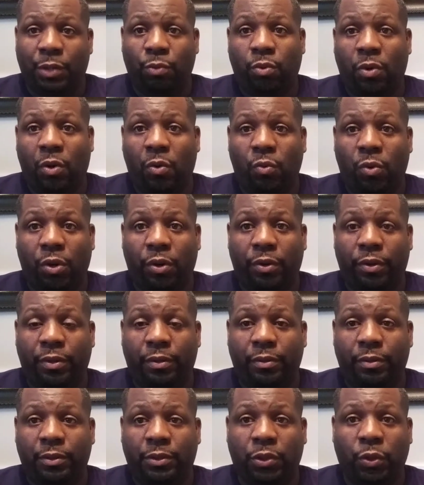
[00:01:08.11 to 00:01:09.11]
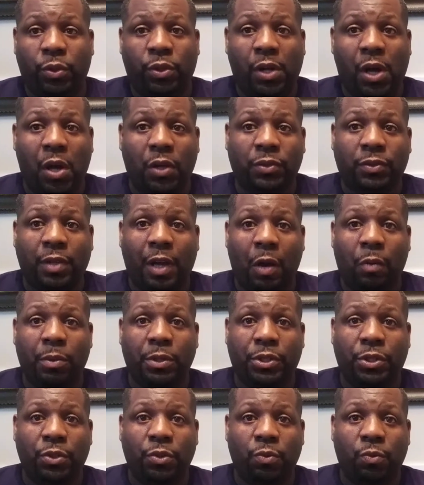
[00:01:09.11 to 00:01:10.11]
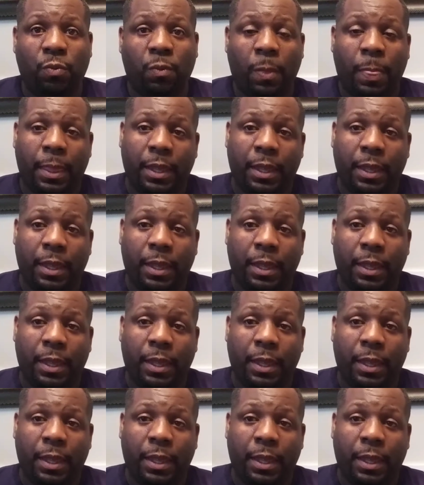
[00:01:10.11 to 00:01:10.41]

it won't work. So it all starts with you.